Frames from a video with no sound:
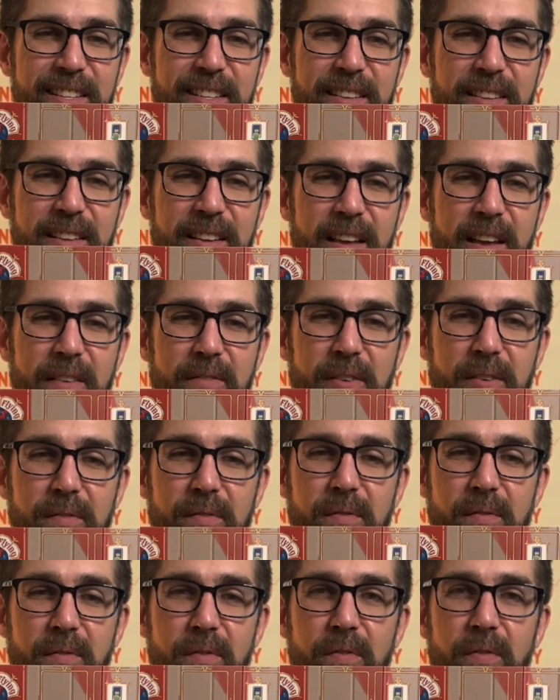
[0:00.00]
Having
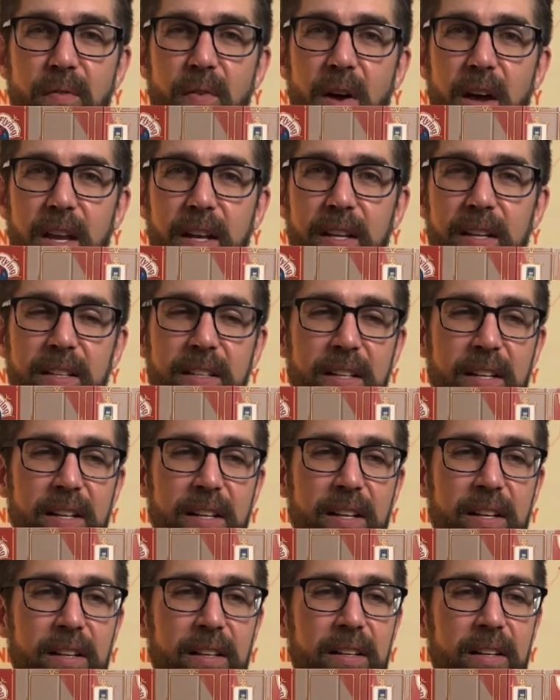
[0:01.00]
fun and
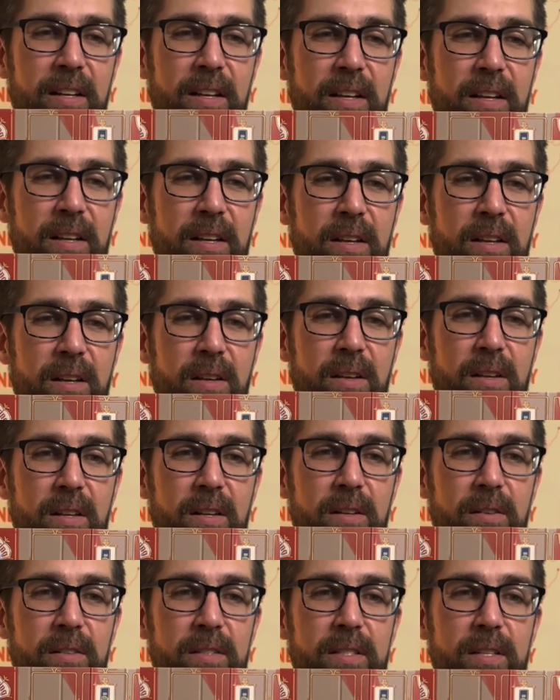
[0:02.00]

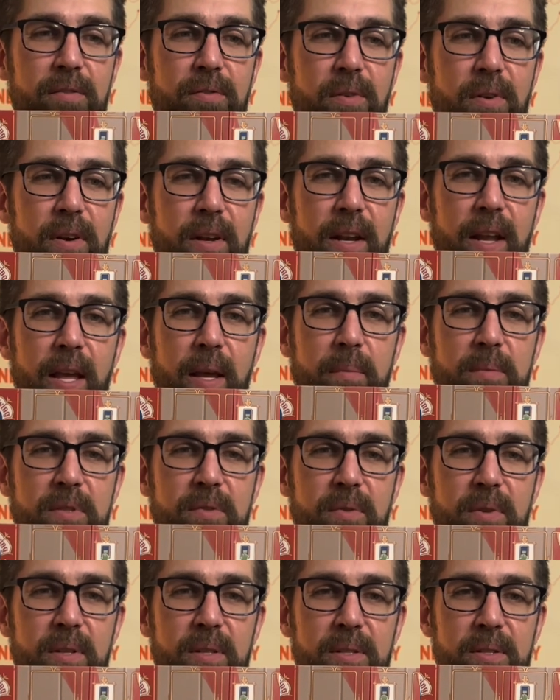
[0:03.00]
different names for
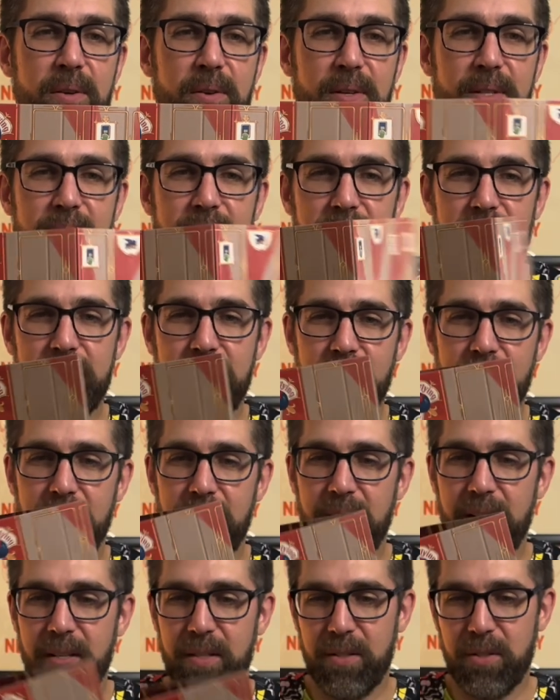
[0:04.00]
the circuses than
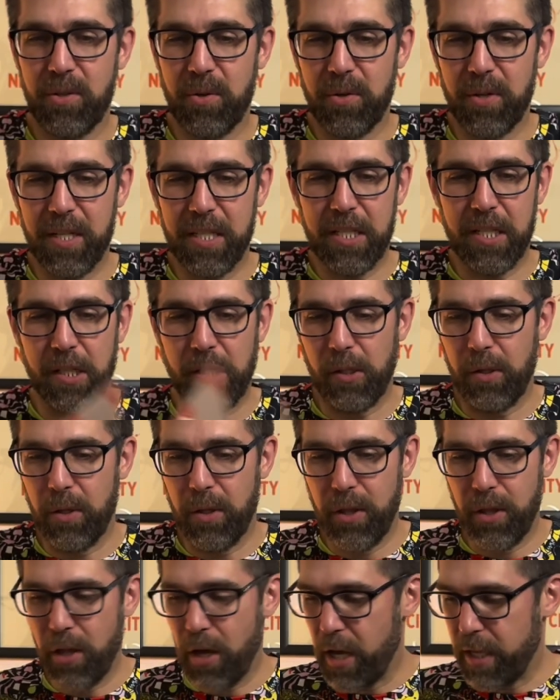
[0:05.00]
traditional
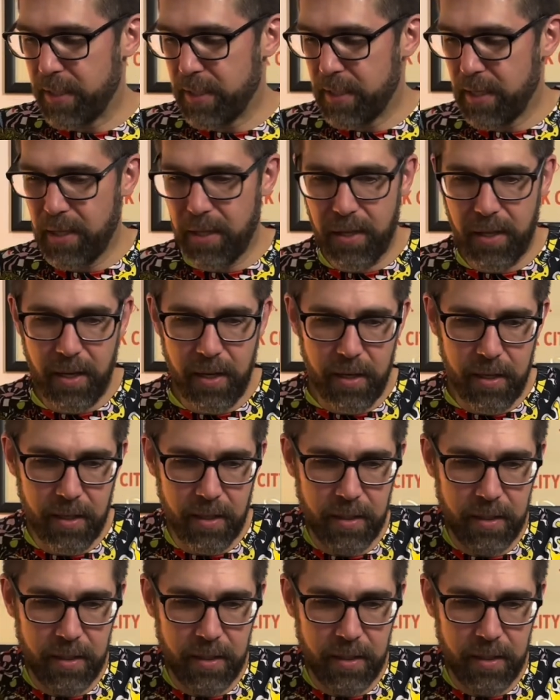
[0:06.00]
thoughts, I think.